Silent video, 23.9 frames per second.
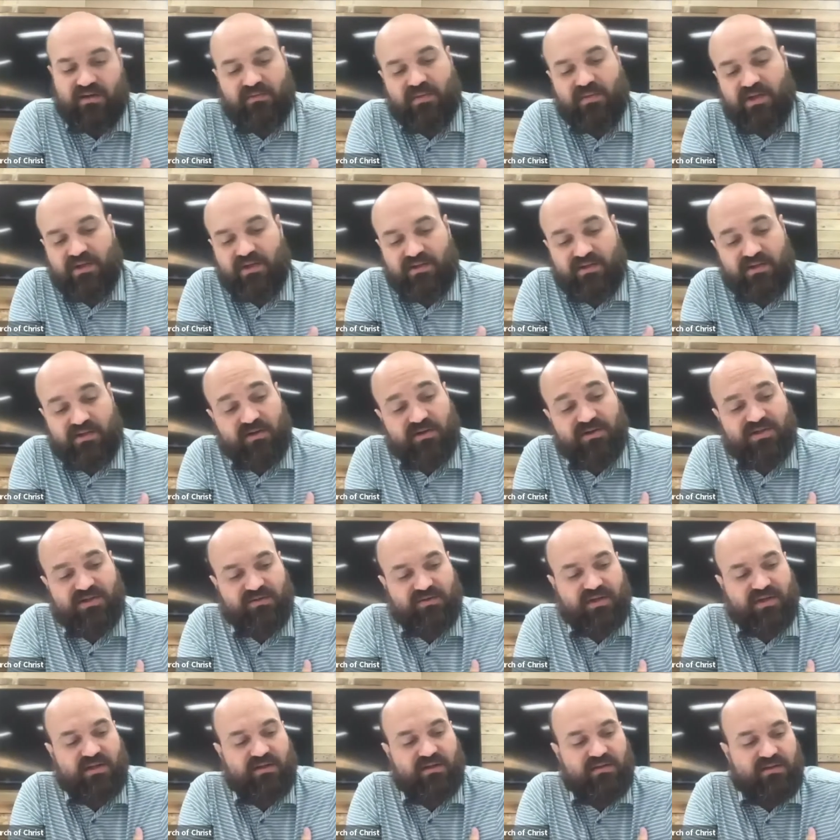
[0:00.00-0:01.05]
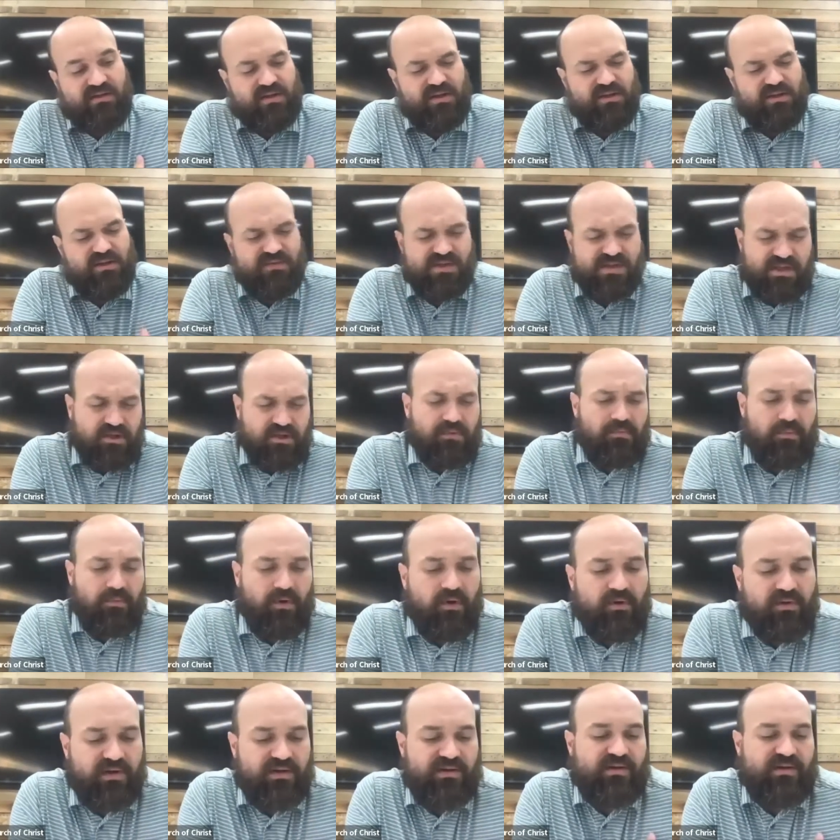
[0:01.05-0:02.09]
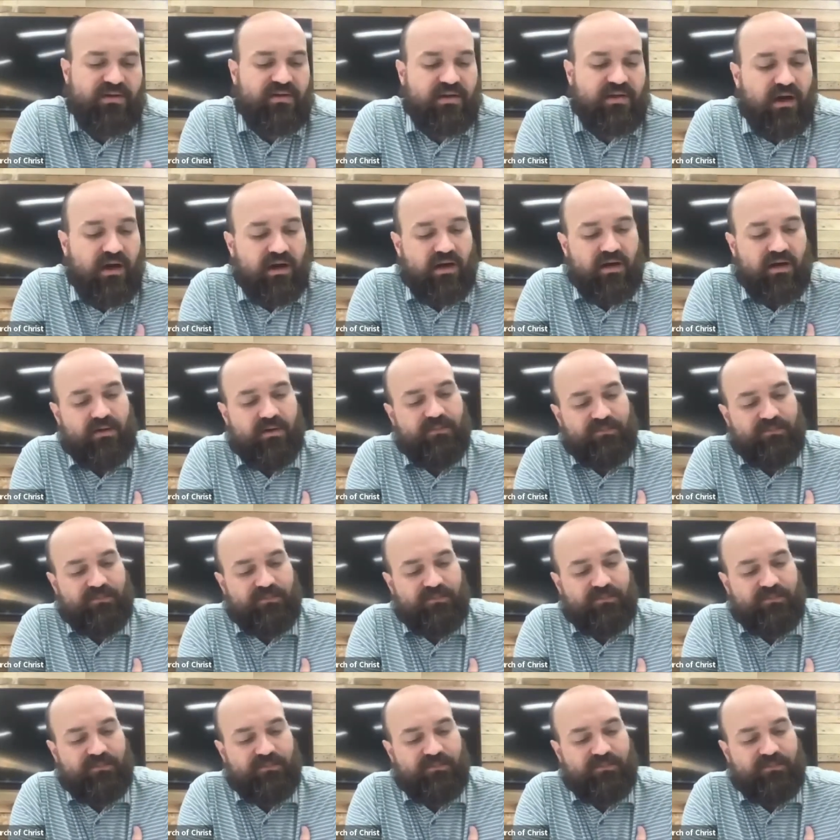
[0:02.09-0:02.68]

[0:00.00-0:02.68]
commit adultery, you've still broken the law.